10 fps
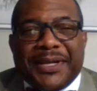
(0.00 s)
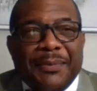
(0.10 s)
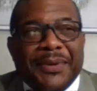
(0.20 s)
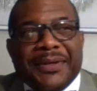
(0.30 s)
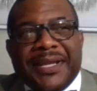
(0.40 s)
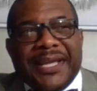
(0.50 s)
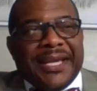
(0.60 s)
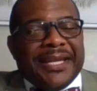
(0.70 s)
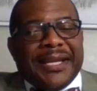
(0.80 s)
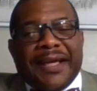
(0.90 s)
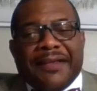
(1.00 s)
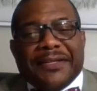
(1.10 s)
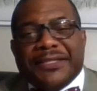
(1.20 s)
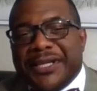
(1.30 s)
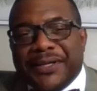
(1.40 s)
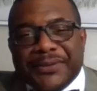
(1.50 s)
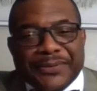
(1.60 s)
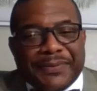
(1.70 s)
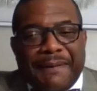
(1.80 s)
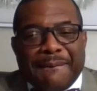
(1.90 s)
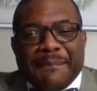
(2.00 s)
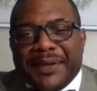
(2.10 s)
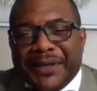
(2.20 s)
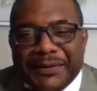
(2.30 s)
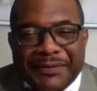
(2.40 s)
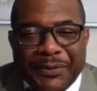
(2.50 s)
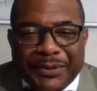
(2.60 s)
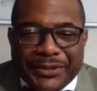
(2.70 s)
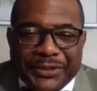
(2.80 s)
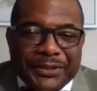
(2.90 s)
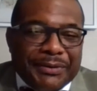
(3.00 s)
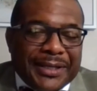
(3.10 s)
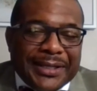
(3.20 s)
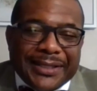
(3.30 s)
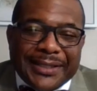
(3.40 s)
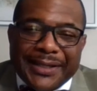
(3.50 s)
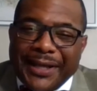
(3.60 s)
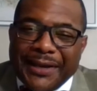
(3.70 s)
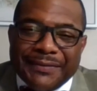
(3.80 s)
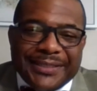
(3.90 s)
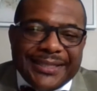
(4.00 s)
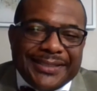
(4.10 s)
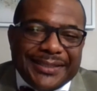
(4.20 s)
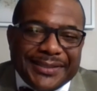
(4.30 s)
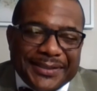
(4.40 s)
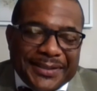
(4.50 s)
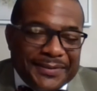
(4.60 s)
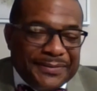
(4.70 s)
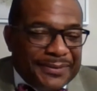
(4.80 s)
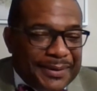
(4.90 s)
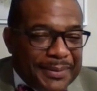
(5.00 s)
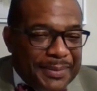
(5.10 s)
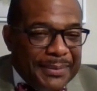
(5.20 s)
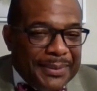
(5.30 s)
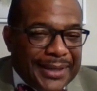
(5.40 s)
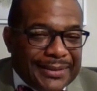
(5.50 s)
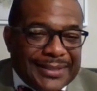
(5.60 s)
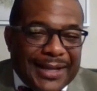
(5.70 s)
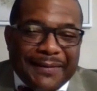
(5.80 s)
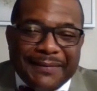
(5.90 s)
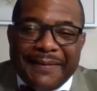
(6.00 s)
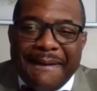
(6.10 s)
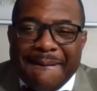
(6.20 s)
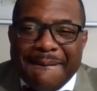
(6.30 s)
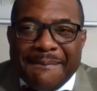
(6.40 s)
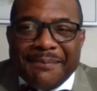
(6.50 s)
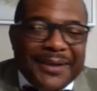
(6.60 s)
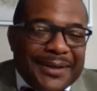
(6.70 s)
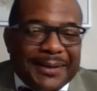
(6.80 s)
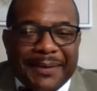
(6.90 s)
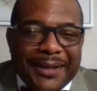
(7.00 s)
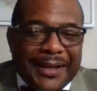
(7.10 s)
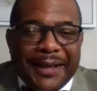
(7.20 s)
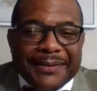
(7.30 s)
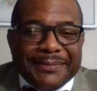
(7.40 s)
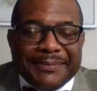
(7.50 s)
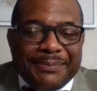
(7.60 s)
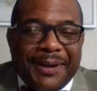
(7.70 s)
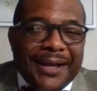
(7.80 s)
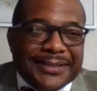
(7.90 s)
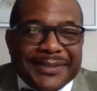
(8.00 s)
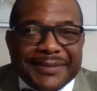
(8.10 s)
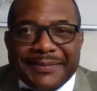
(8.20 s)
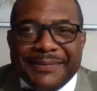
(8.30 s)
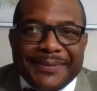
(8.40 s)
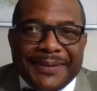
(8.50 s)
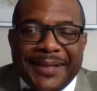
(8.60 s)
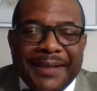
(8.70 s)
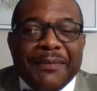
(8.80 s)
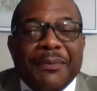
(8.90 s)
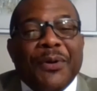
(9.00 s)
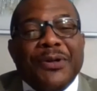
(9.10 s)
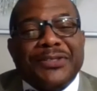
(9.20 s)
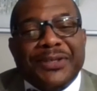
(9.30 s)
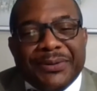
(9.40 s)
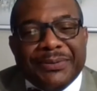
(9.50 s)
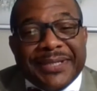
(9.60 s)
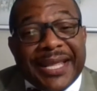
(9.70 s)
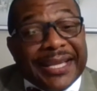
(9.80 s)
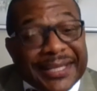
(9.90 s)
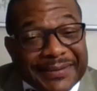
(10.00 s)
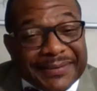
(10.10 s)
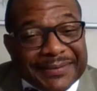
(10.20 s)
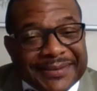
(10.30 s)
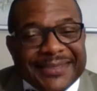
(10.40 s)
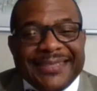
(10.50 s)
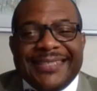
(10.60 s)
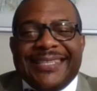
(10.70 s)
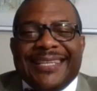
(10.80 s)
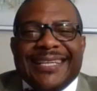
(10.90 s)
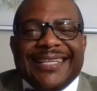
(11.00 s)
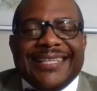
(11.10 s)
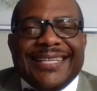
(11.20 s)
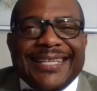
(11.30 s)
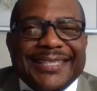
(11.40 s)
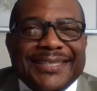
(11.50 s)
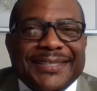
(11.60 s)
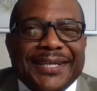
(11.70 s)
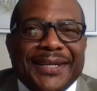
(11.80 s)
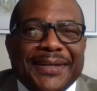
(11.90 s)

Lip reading: coming in and out of the tunnel. Of course, you're going to get a lot of attention from the people down south, a lot positive, even more so negative. And